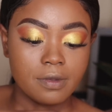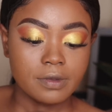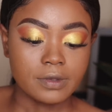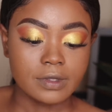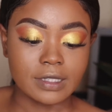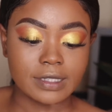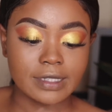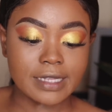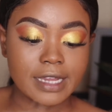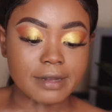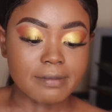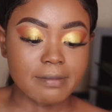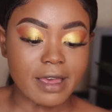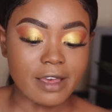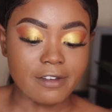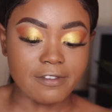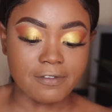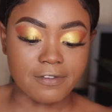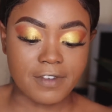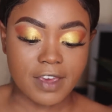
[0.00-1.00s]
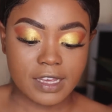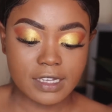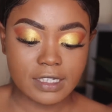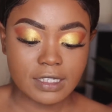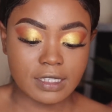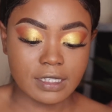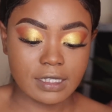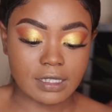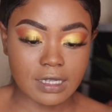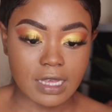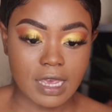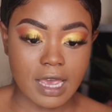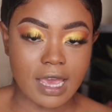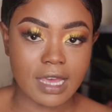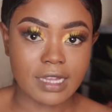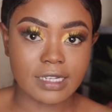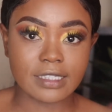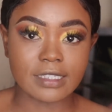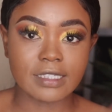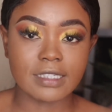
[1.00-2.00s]
set my face,
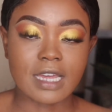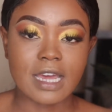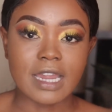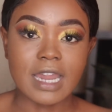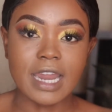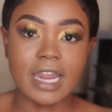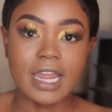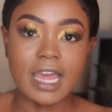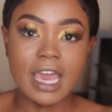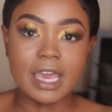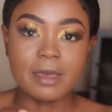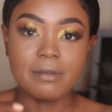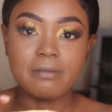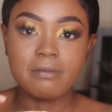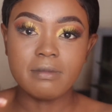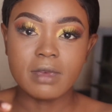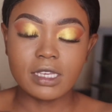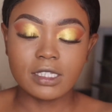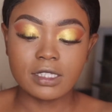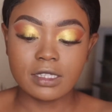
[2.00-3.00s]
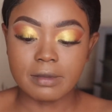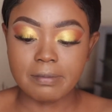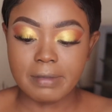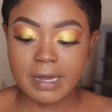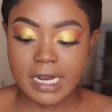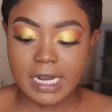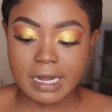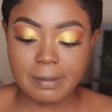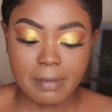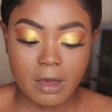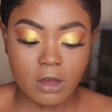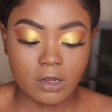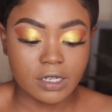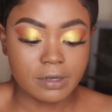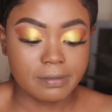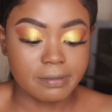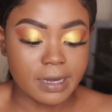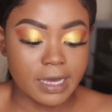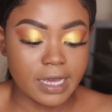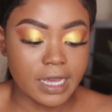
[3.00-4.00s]
and I mixed the banana
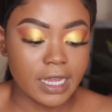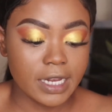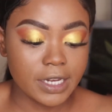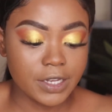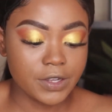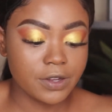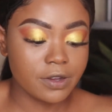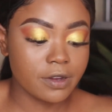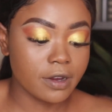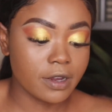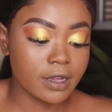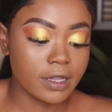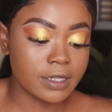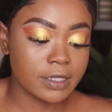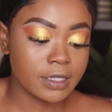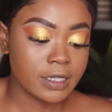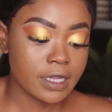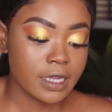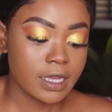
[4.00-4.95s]
powder by LA Girl,